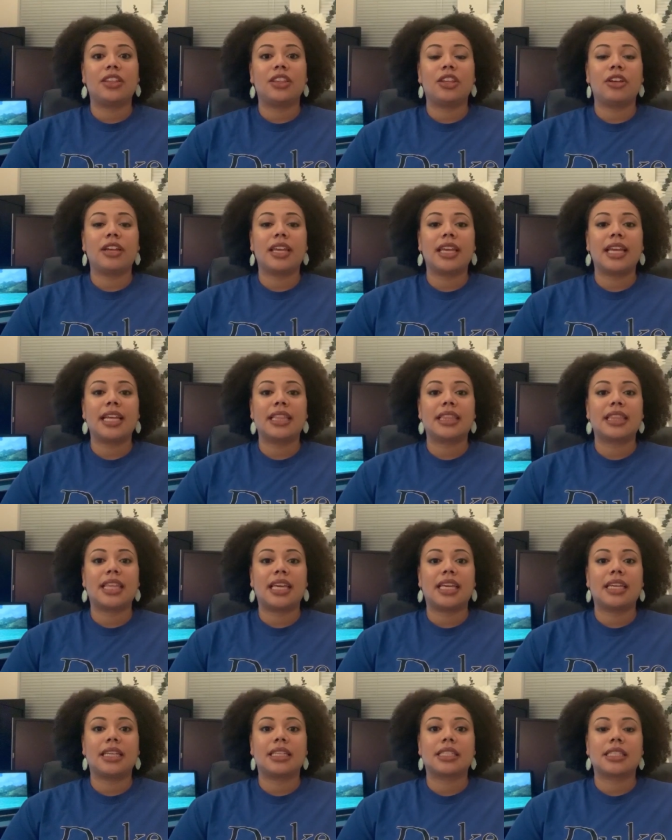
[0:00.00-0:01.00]
looking at
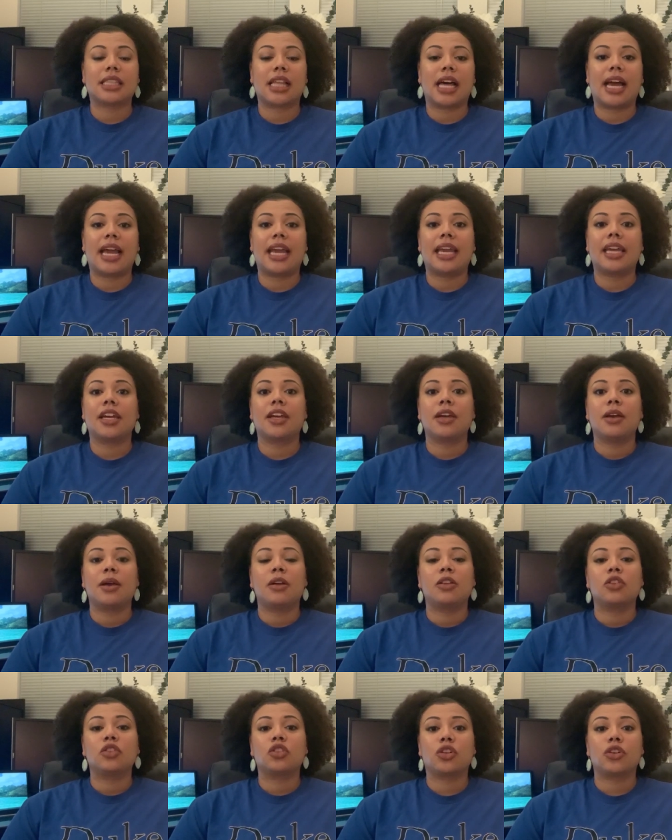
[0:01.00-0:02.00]
things like
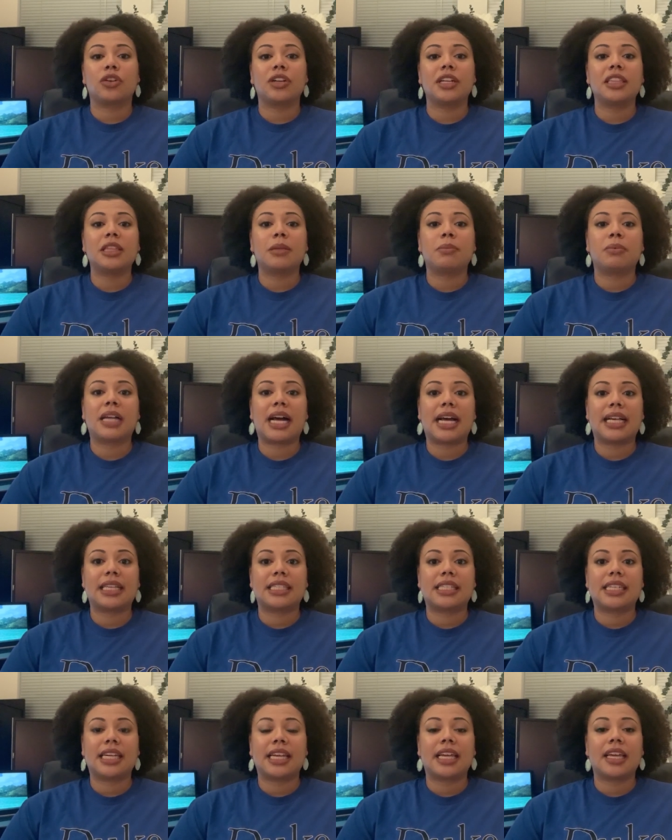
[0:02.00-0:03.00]
turning the
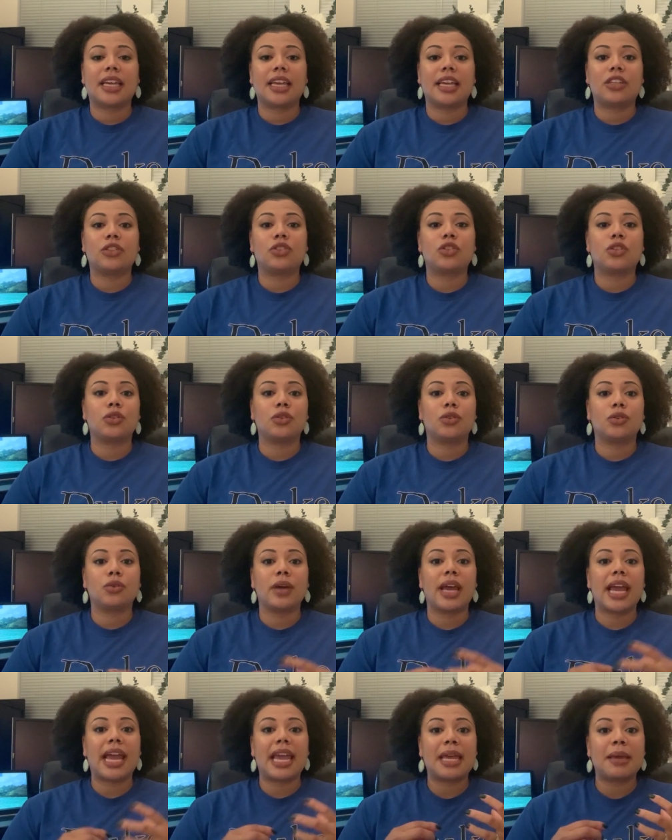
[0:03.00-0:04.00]
plastic into
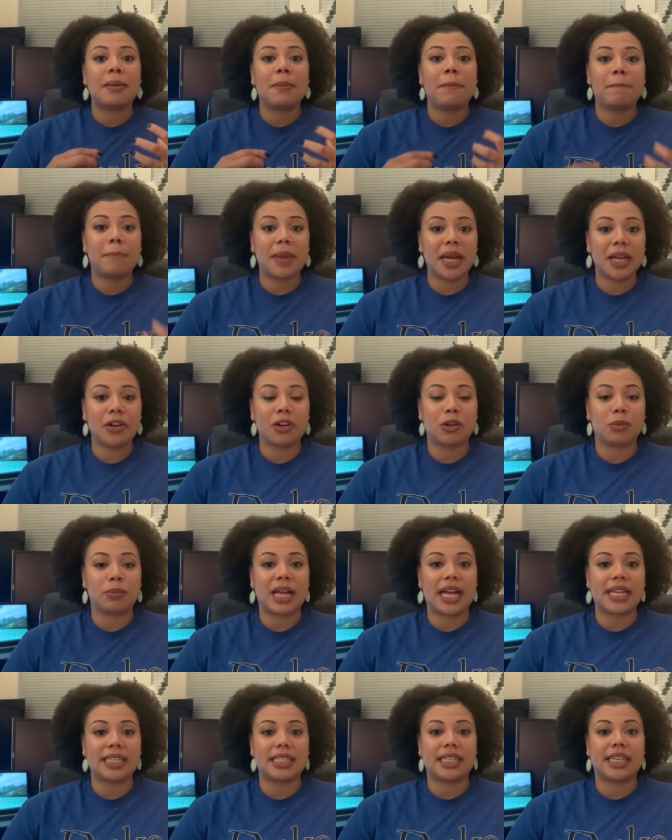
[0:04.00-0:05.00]
a
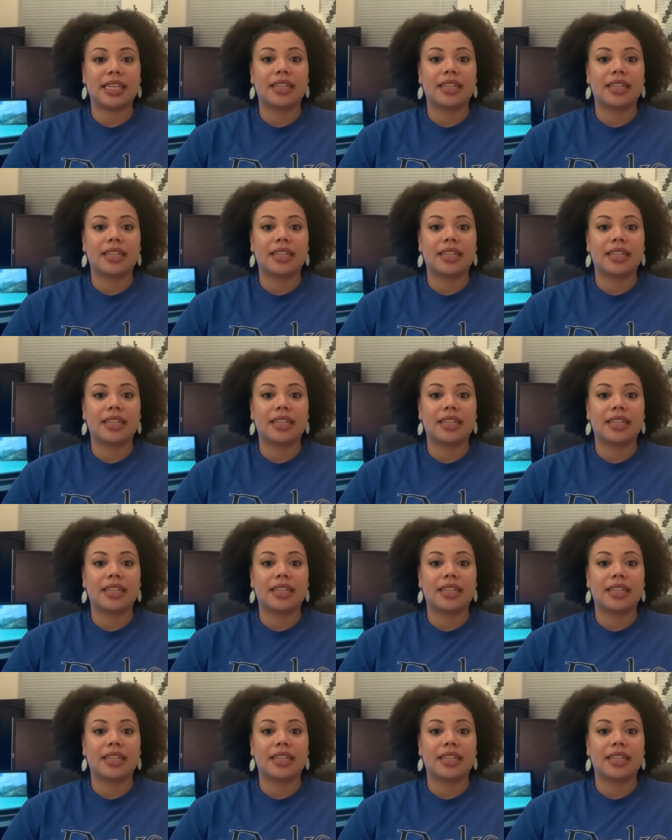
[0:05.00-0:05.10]
microplastic.